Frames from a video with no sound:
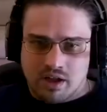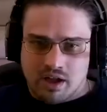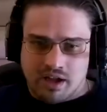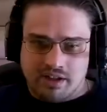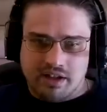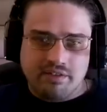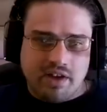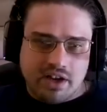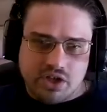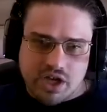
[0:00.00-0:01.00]
He didn't even
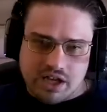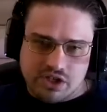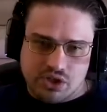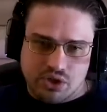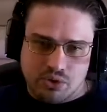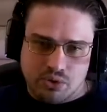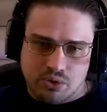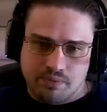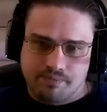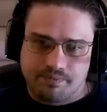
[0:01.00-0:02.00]
have a chance
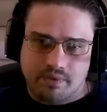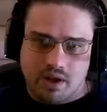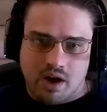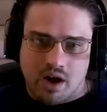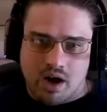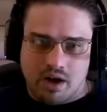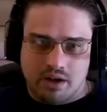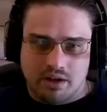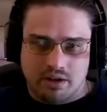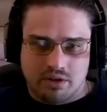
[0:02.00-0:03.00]
to
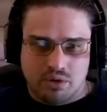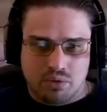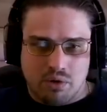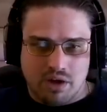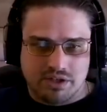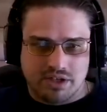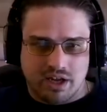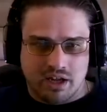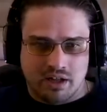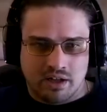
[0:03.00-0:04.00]
do one
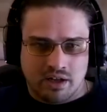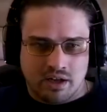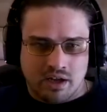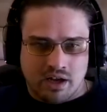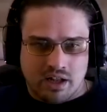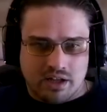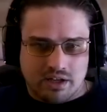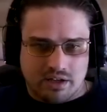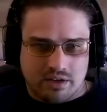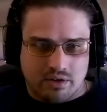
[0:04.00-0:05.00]
skill.
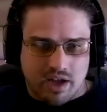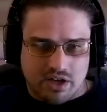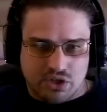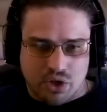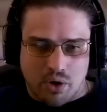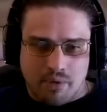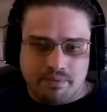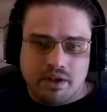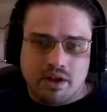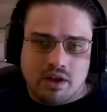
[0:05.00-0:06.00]
Okay,
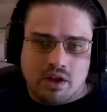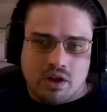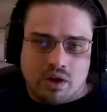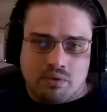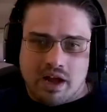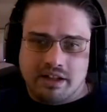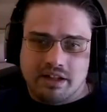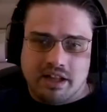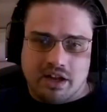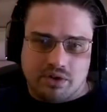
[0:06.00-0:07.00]
so what I
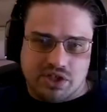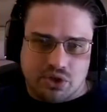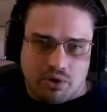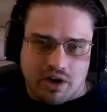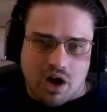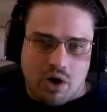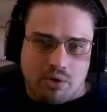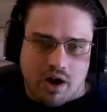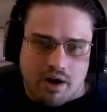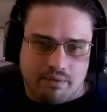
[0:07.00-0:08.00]
did there, restoring
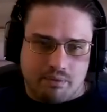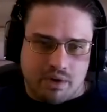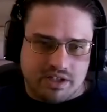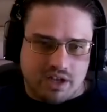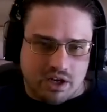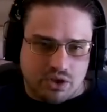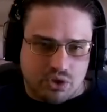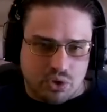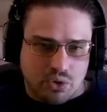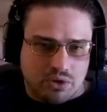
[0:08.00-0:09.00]
aura. What it's gonna
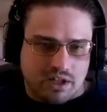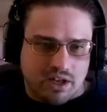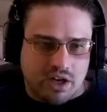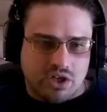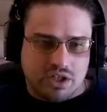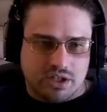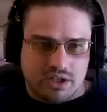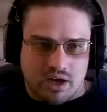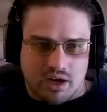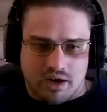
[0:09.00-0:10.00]
do that not just
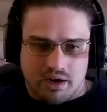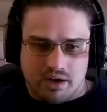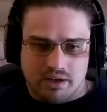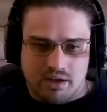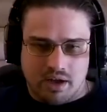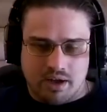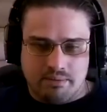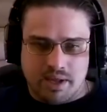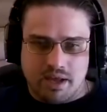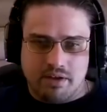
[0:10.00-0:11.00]
me,